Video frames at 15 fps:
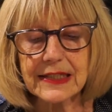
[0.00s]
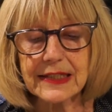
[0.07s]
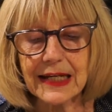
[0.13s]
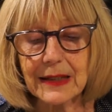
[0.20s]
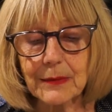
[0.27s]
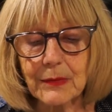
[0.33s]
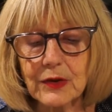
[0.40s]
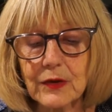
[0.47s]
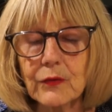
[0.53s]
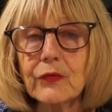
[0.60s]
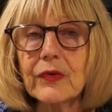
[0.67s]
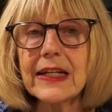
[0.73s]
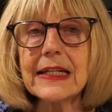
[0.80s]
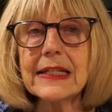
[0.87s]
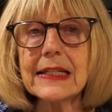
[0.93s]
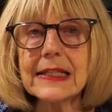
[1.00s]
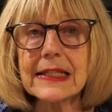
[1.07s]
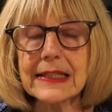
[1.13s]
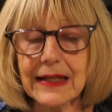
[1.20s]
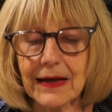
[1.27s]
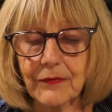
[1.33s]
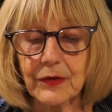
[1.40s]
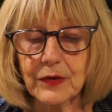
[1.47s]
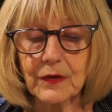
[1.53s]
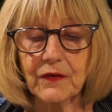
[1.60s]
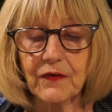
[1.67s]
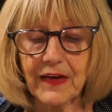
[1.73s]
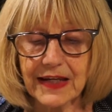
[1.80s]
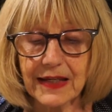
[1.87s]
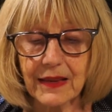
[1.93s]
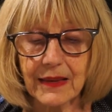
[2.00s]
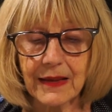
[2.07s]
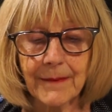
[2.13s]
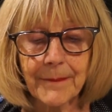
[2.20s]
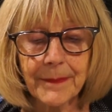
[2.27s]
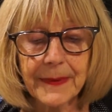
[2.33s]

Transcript: statement of rediscovered faith.